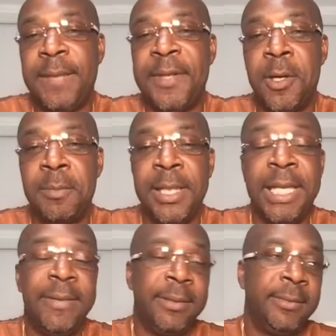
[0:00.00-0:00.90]
If you don't
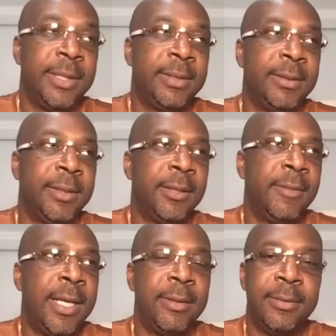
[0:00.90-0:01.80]
believe it, just look
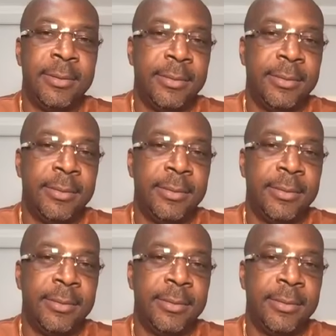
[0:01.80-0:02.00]
around.